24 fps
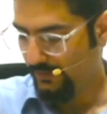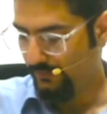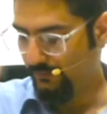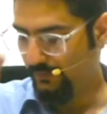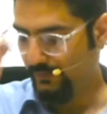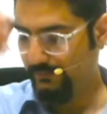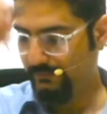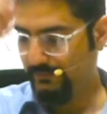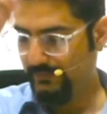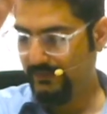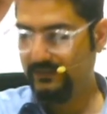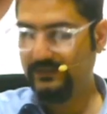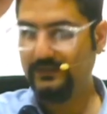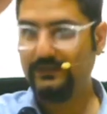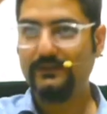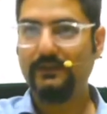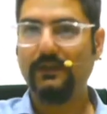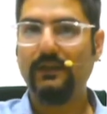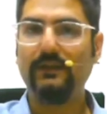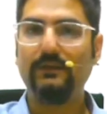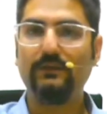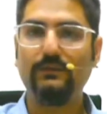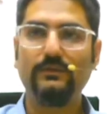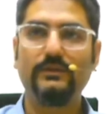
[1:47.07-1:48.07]
What
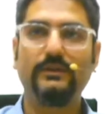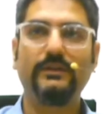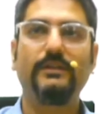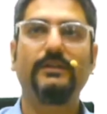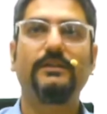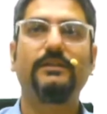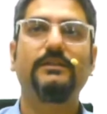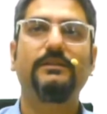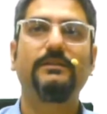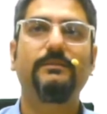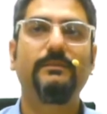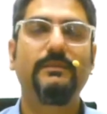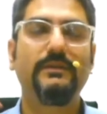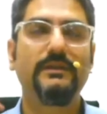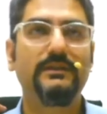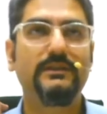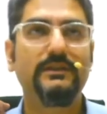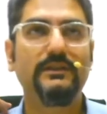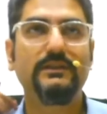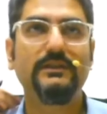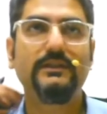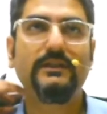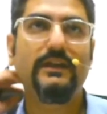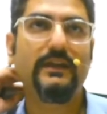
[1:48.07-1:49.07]
BCCI do is
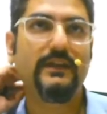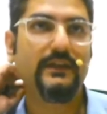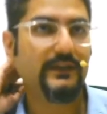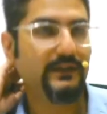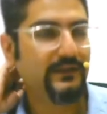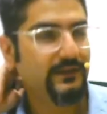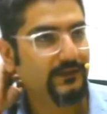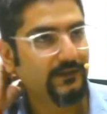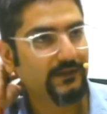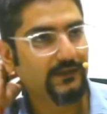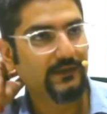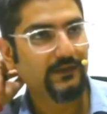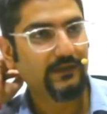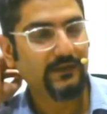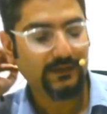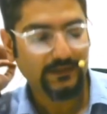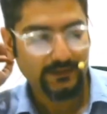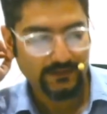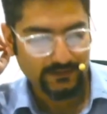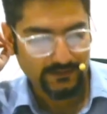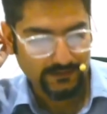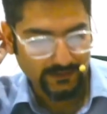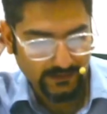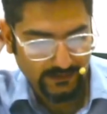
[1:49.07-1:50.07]
BCCI
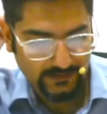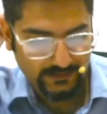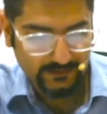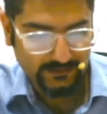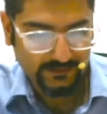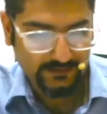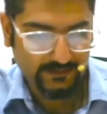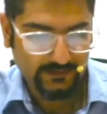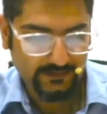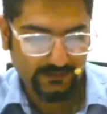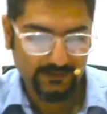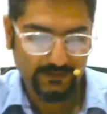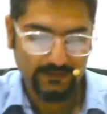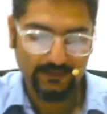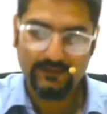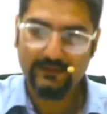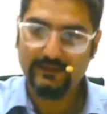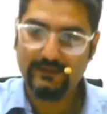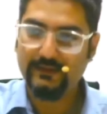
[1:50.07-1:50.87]
sells.